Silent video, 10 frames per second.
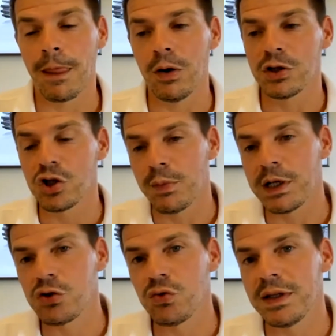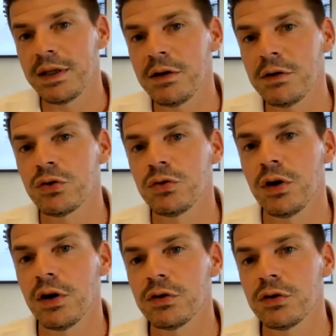geometry near to
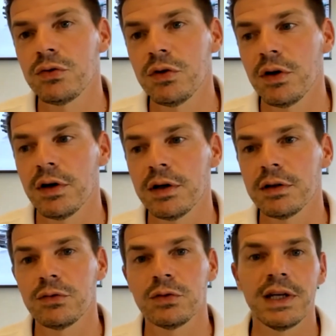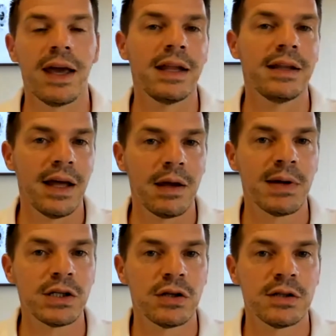the end
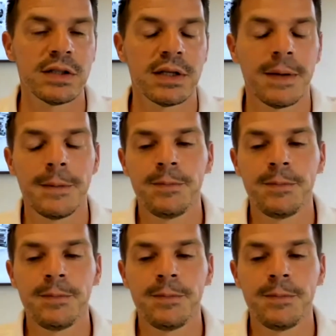dimensions.